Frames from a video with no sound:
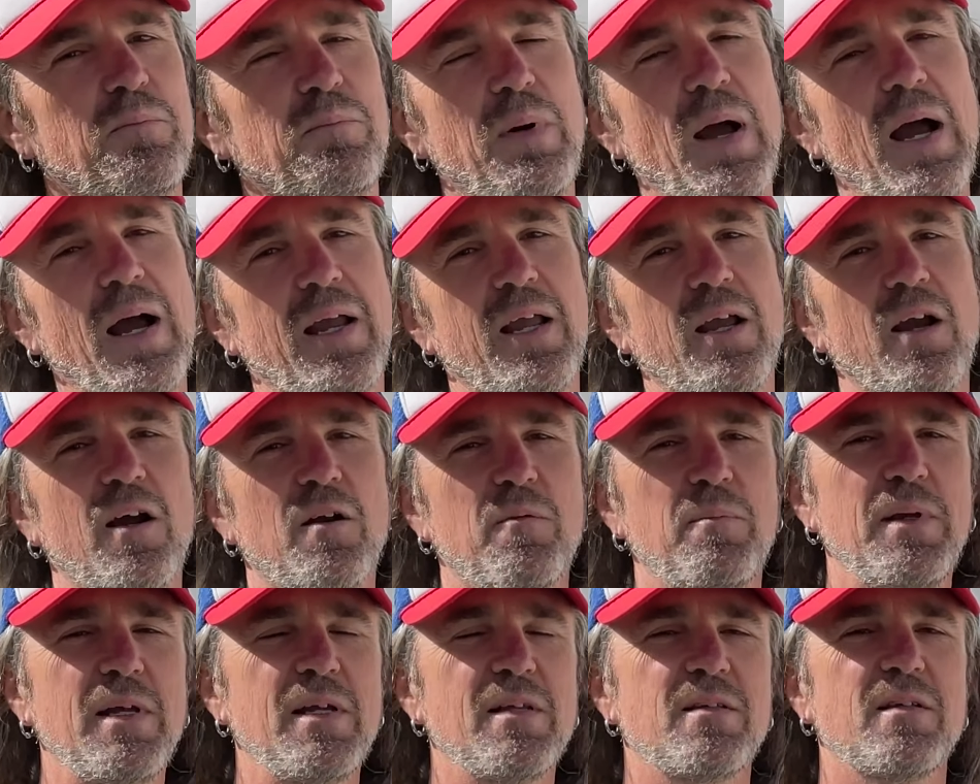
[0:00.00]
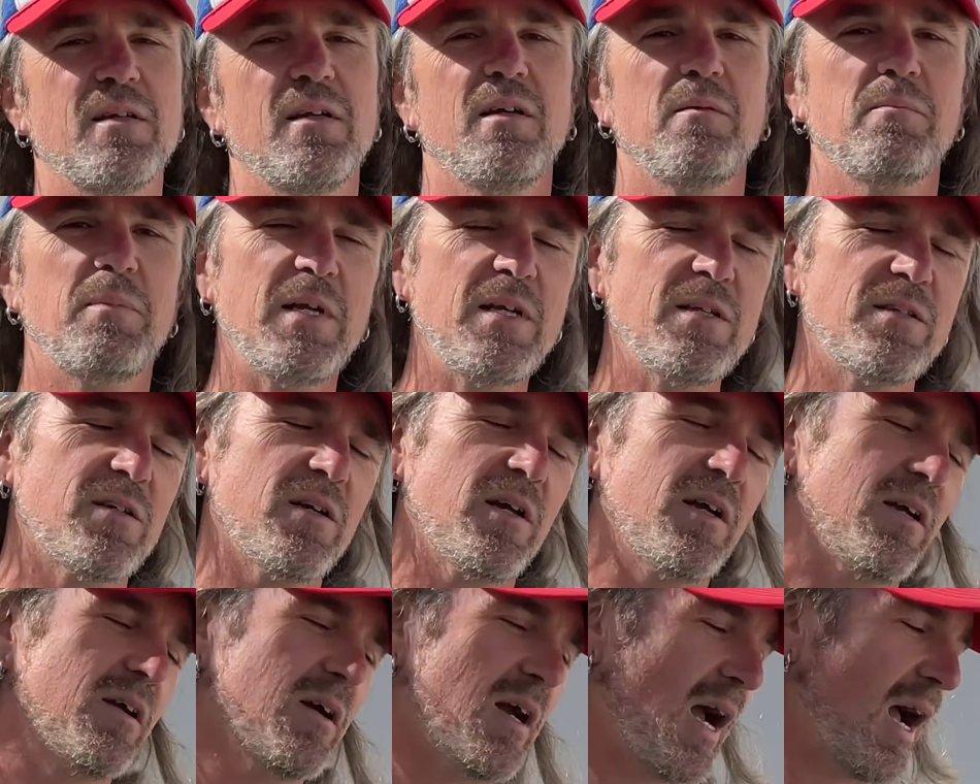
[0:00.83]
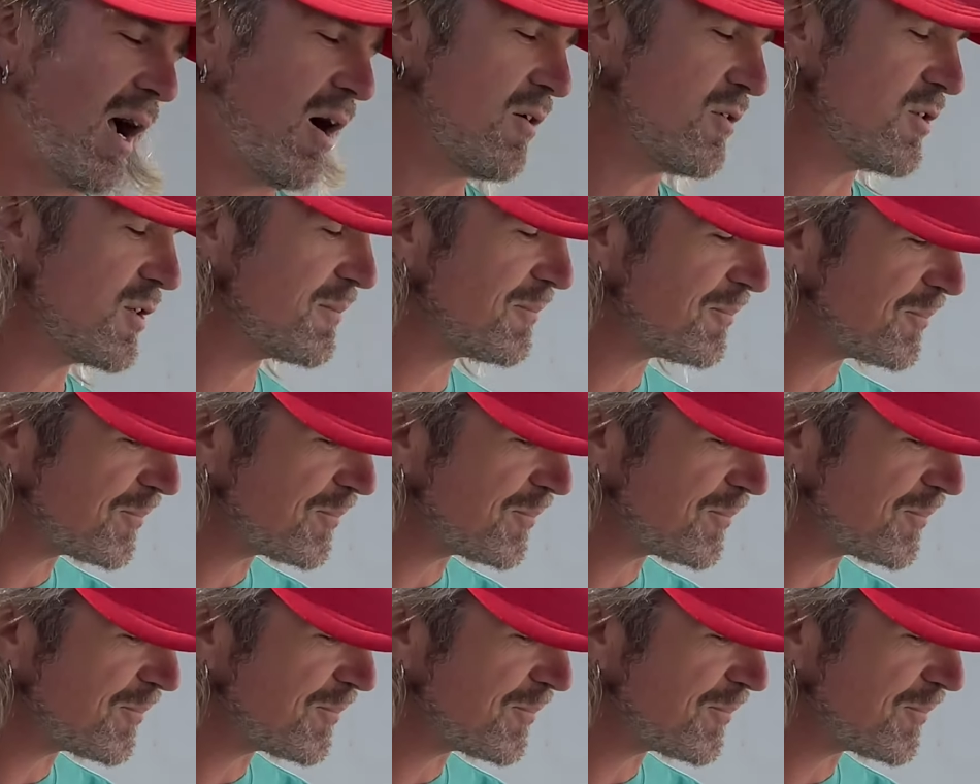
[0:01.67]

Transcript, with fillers: backyard pizza, pizza at your house,